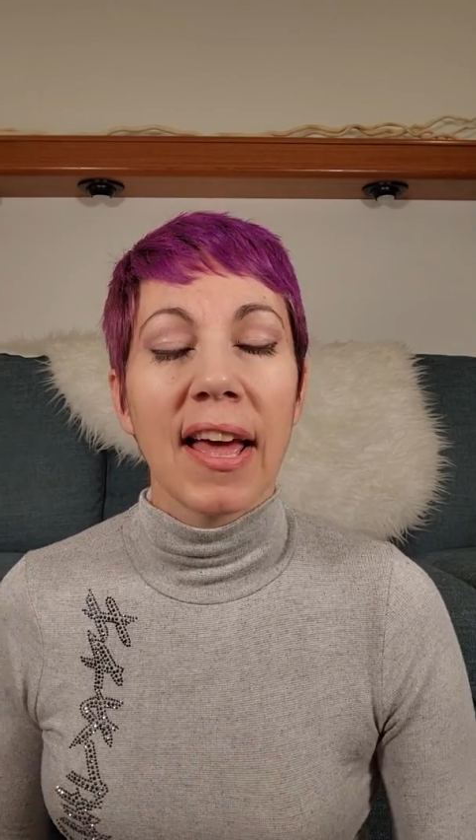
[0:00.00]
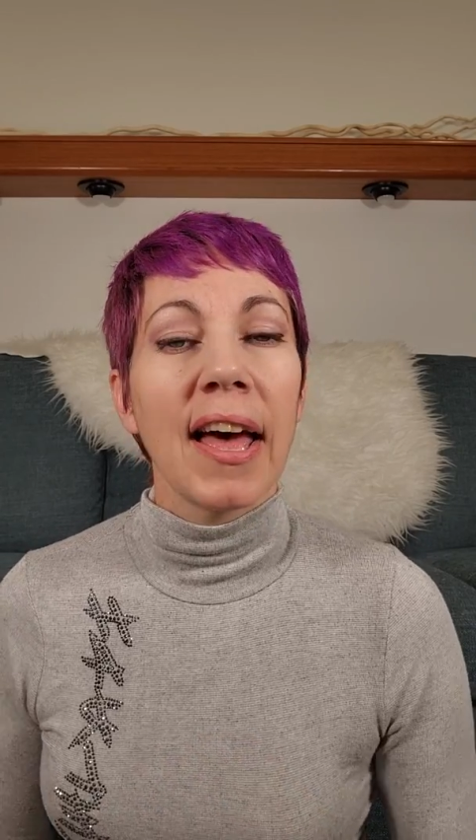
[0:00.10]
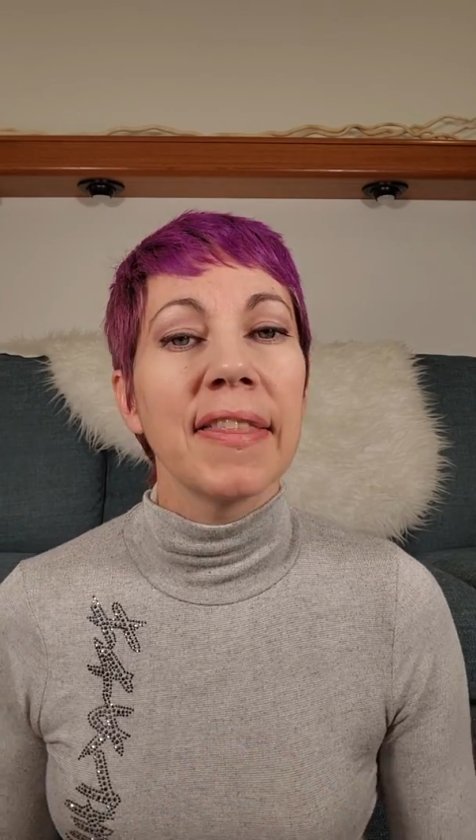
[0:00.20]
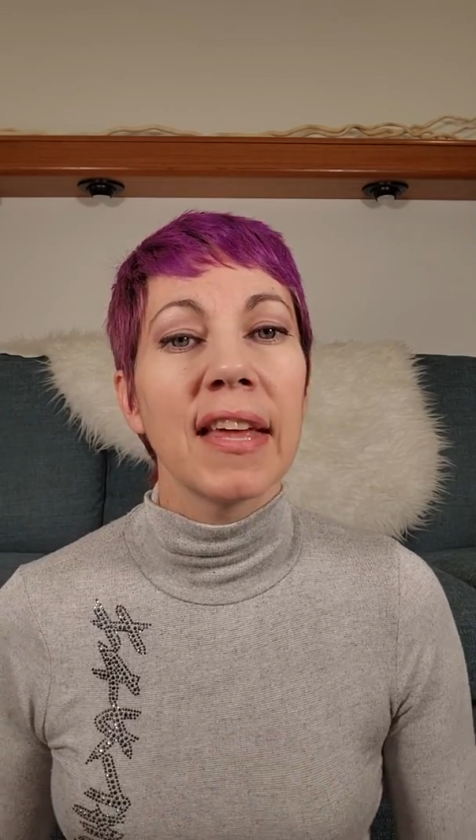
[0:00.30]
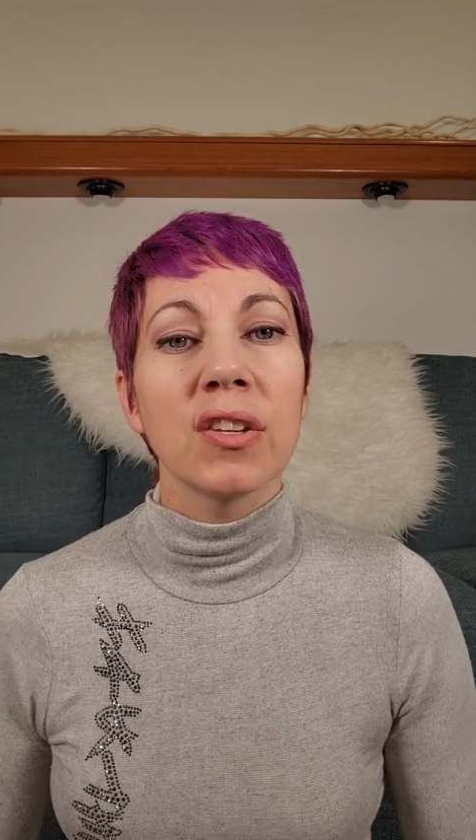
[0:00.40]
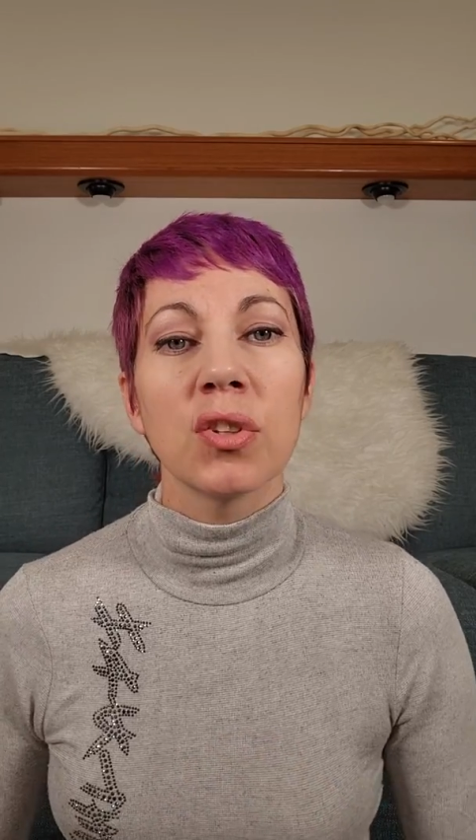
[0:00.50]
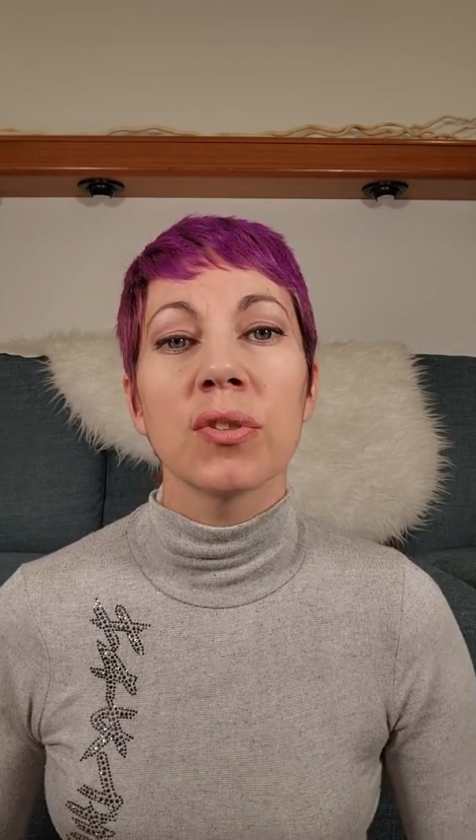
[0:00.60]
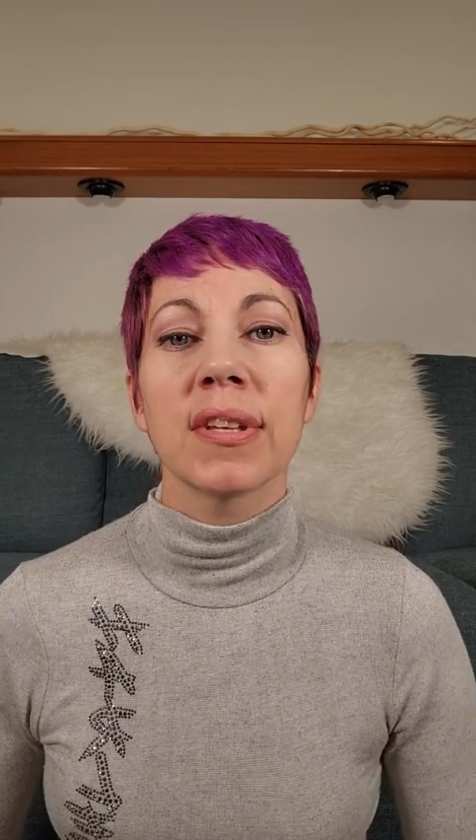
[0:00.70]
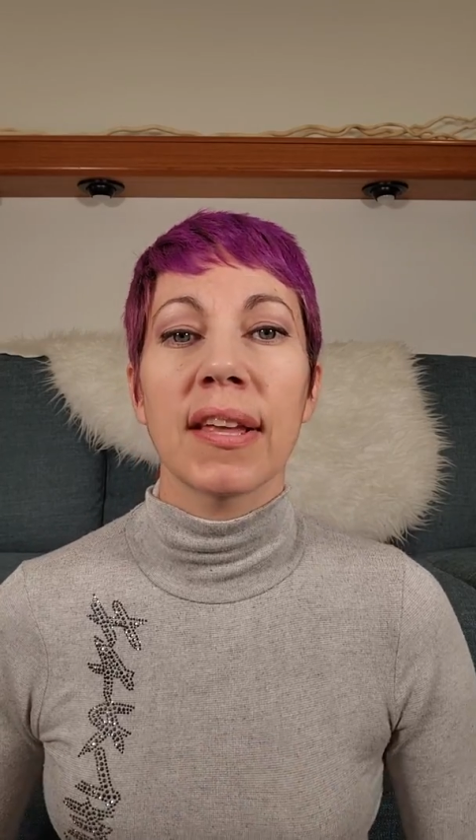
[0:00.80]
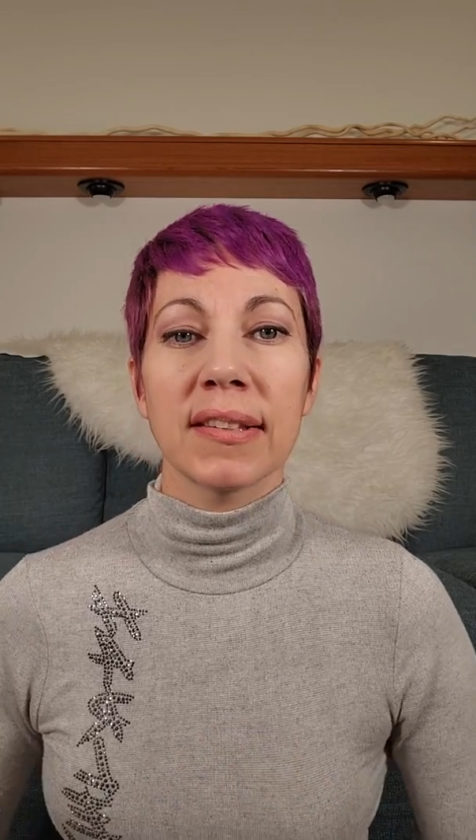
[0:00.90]
and then
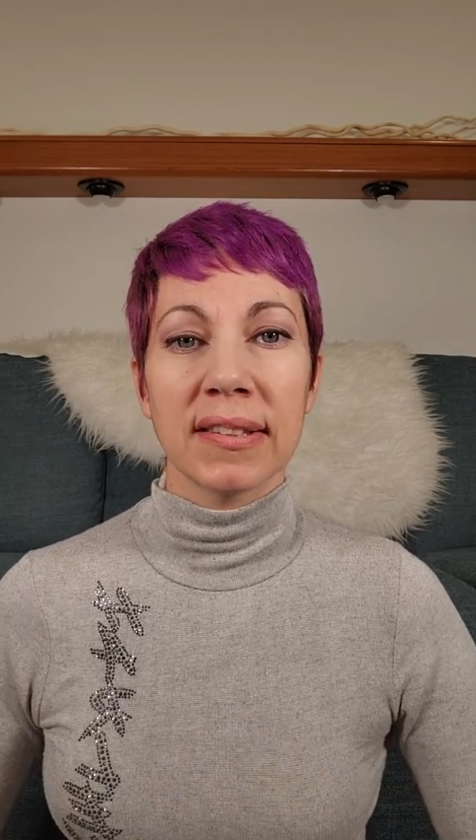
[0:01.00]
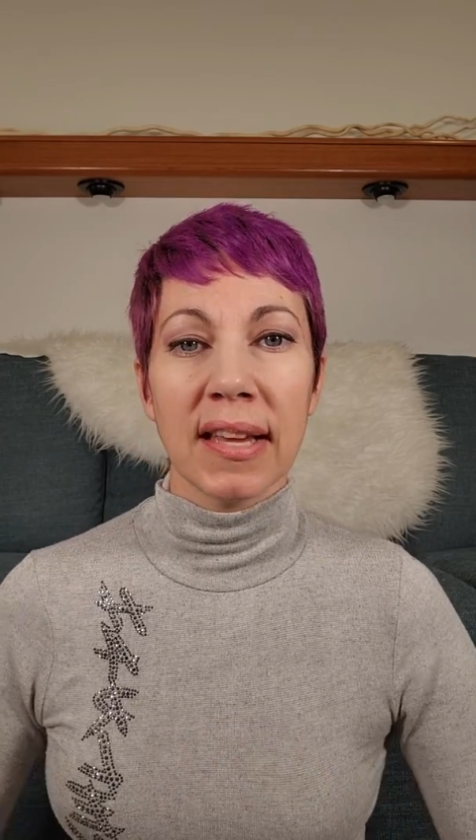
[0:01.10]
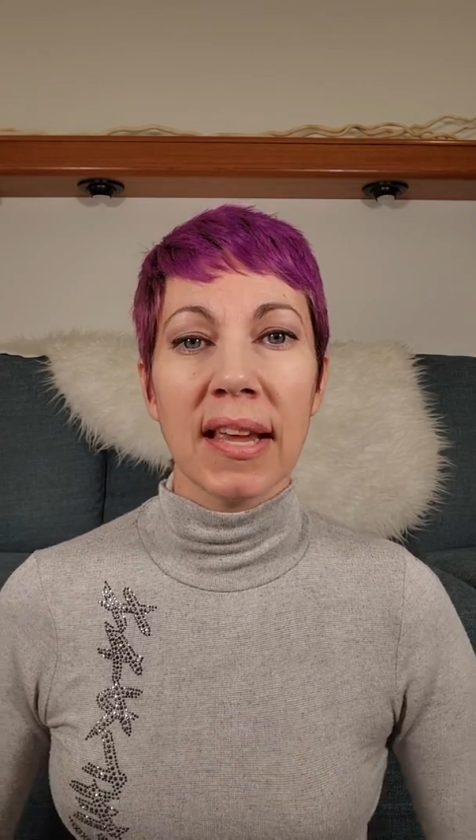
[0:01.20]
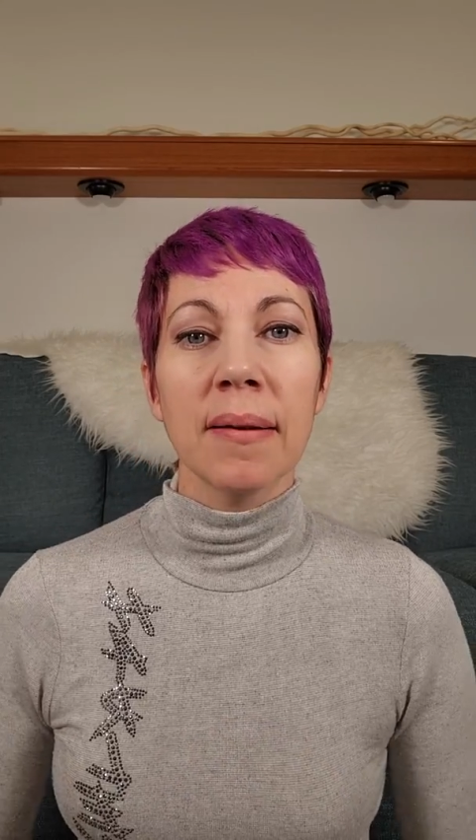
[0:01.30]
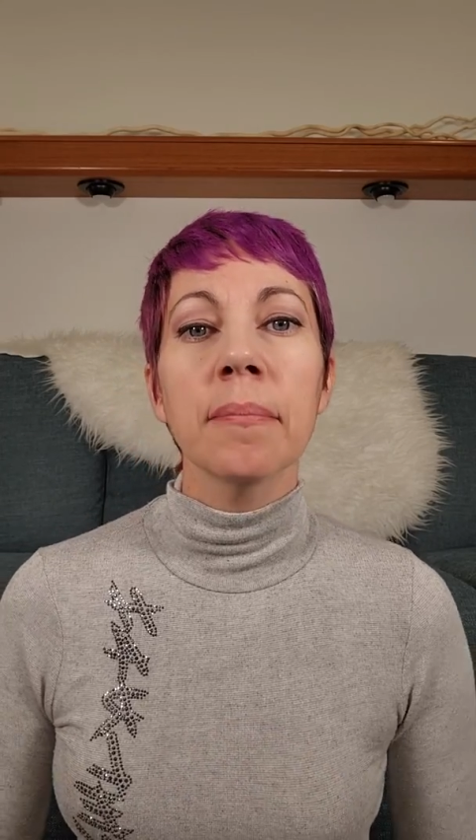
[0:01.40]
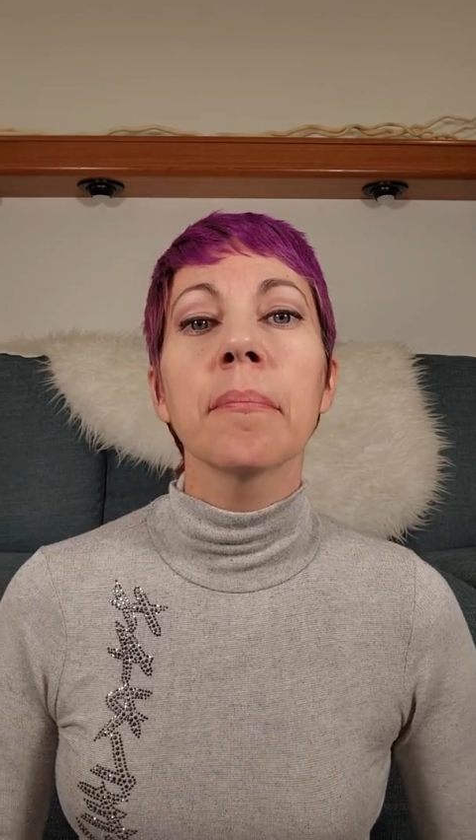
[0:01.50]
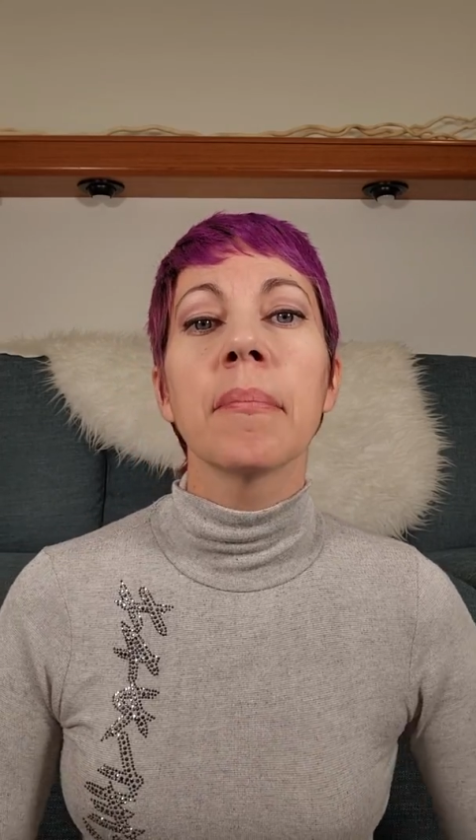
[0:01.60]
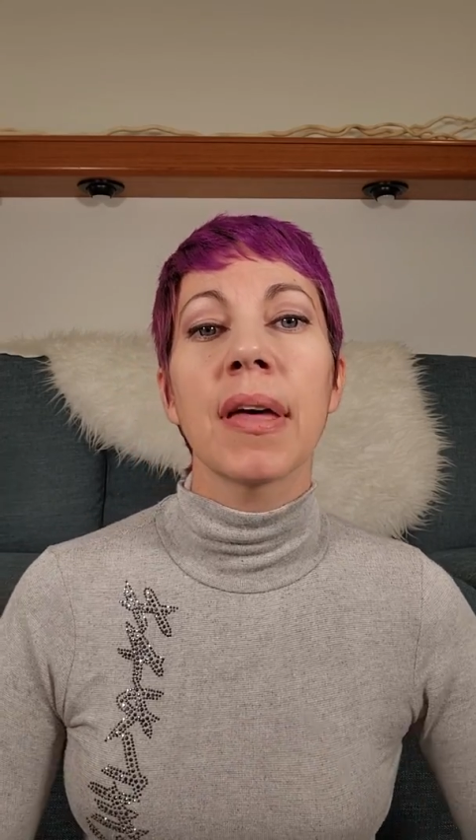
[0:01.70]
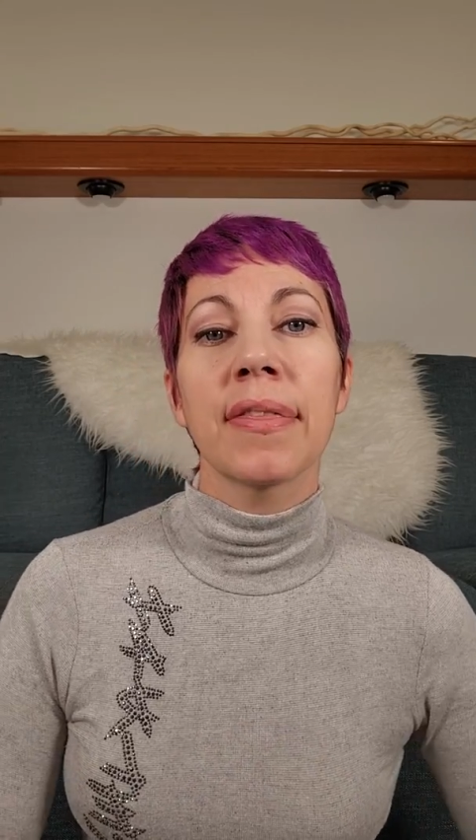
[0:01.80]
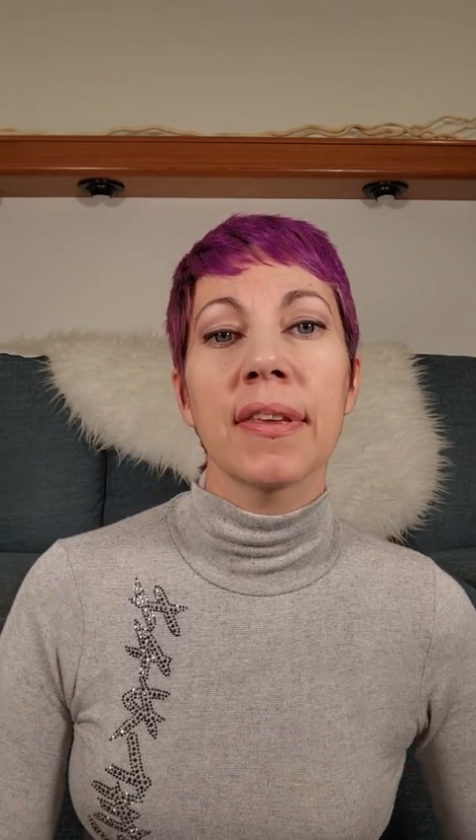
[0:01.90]
use that same
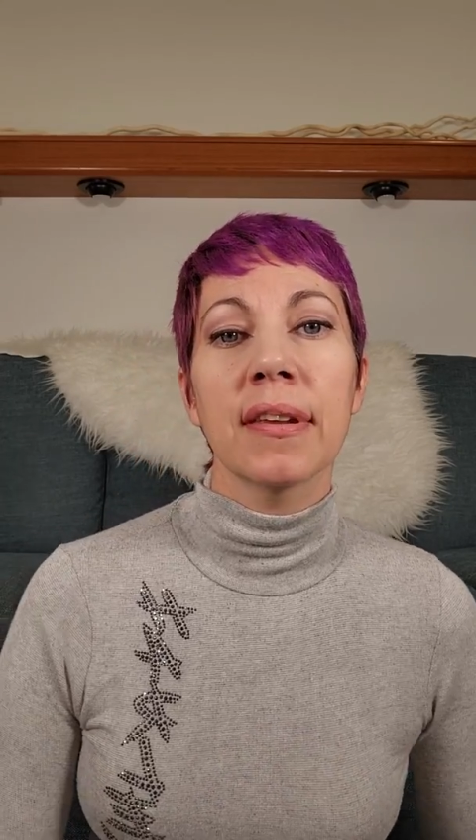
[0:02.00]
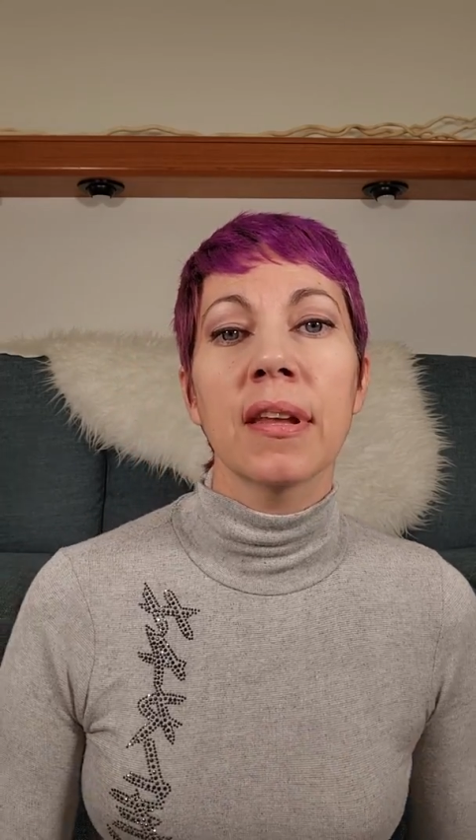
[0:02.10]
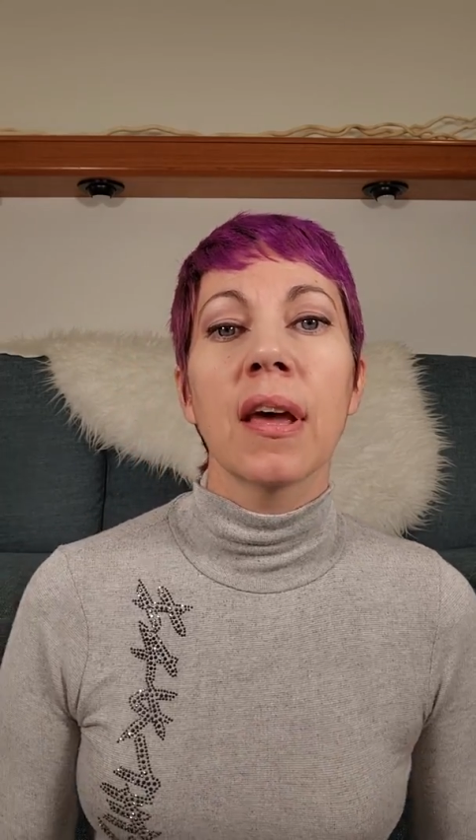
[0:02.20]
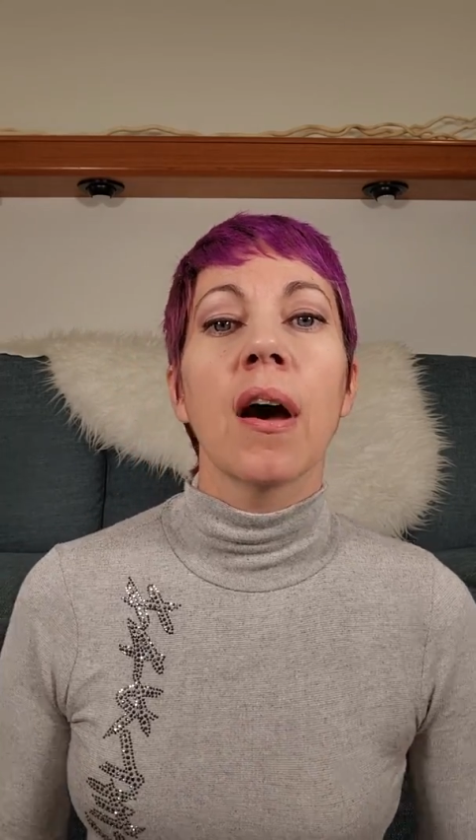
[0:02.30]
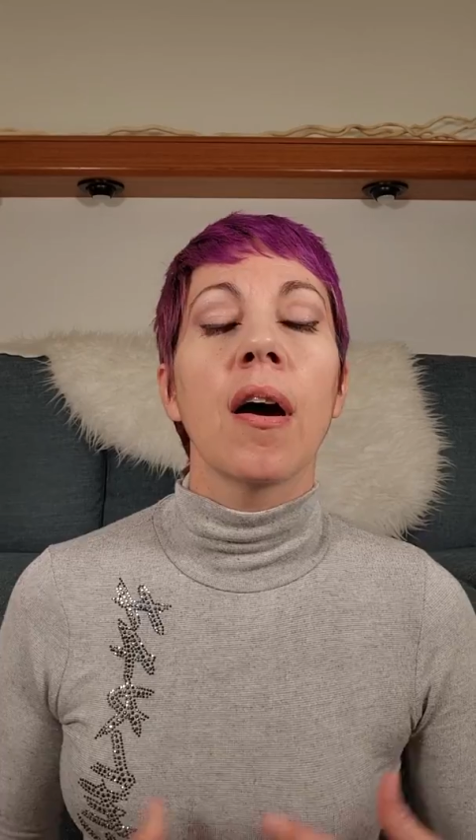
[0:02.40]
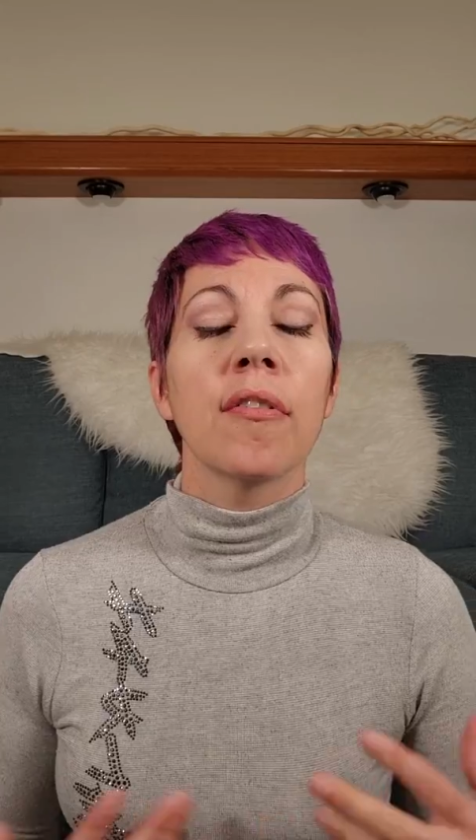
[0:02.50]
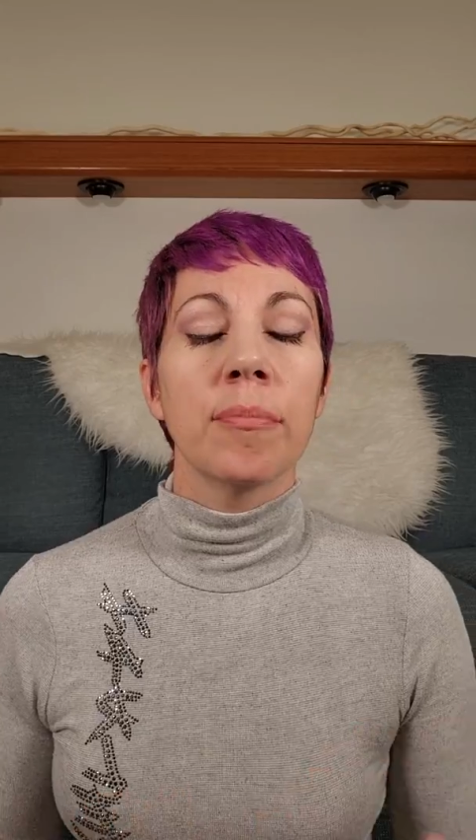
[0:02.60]
method of